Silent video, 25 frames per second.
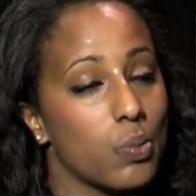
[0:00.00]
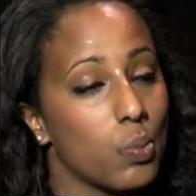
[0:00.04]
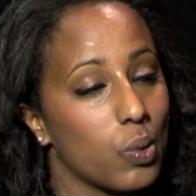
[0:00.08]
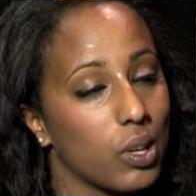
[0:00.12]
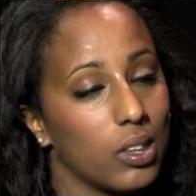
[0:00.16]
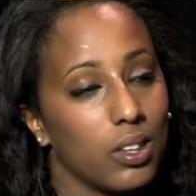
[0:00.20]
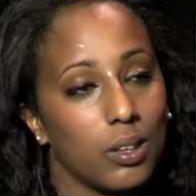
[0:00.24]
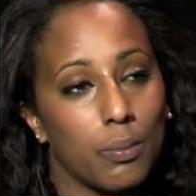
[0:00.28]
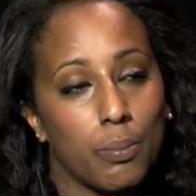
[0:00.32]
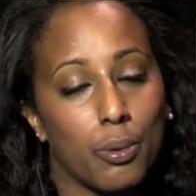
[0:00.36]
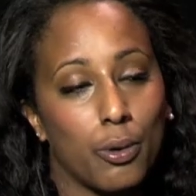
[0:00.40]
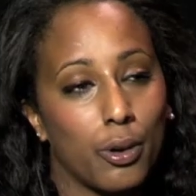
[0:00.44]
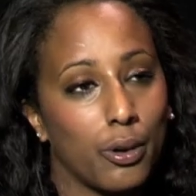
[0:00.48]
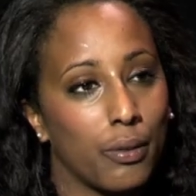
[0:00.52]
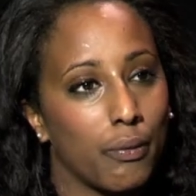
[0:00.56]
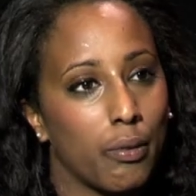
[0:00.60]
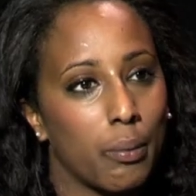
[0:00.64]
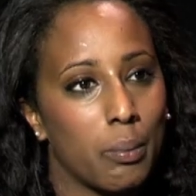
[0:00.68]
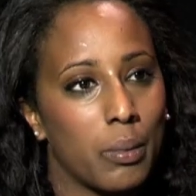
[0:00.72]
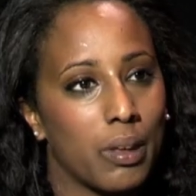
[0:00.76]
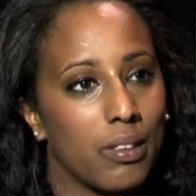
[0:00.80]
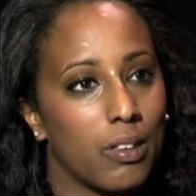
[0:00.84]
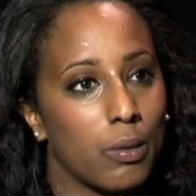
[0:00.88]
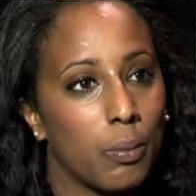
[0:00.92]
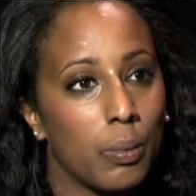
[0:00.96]
really important for
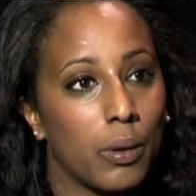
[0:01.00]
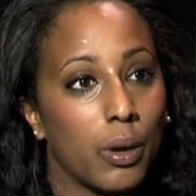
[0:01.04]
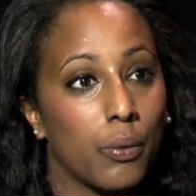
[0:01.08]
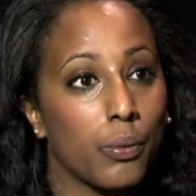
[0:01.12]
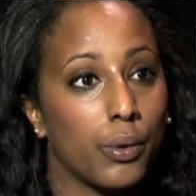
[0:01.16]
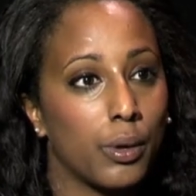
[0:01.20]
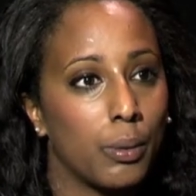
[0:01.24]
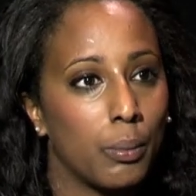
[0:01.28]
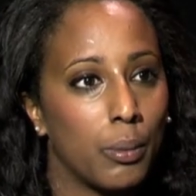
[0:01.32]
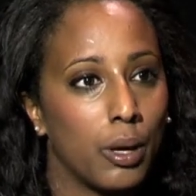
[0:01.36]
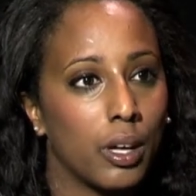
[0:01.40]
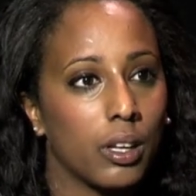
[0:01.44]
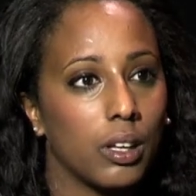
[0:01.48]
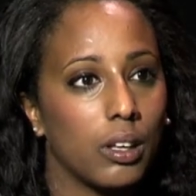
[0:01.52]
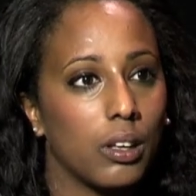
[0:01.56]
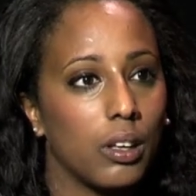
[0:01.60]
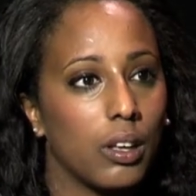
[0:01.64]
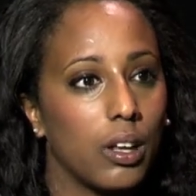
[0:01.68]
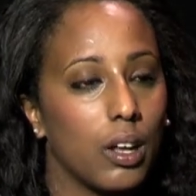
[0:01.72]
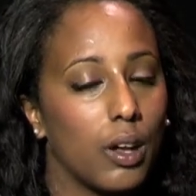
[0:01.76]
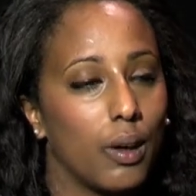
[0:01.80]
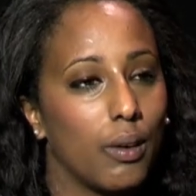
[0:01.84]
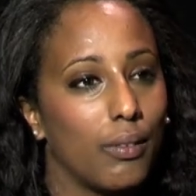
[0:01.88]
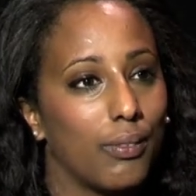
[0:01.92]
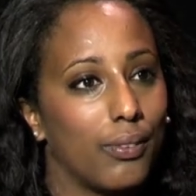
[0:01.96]
me to be a role model
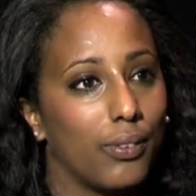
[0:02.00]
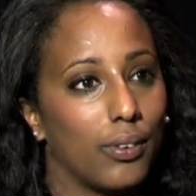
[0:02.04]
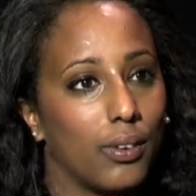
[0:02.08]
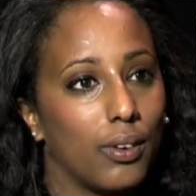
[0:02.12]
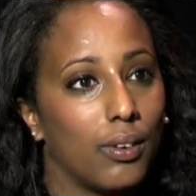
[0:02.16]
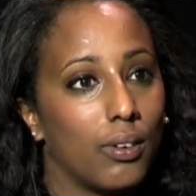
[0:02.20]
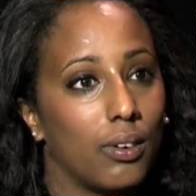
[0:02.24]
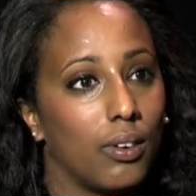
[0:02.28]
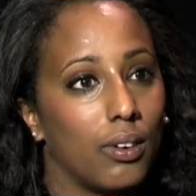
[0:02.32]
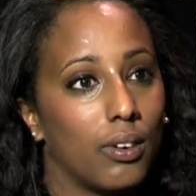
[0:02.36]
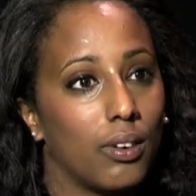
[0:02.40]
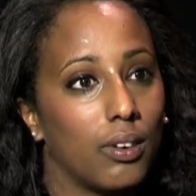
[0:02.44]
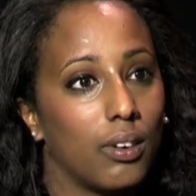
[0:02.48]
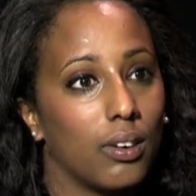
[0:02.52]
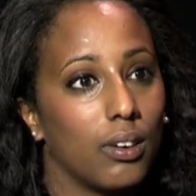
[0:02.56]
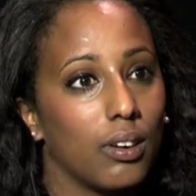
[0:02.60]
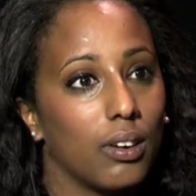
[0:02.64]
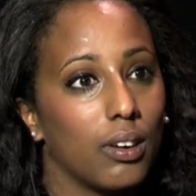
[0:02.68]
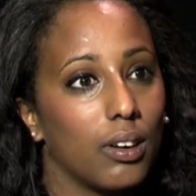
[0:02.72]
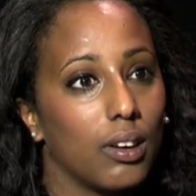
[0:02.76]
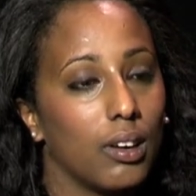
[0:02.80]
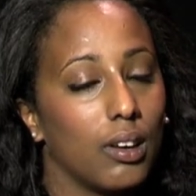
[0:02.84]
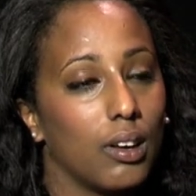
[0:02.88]
for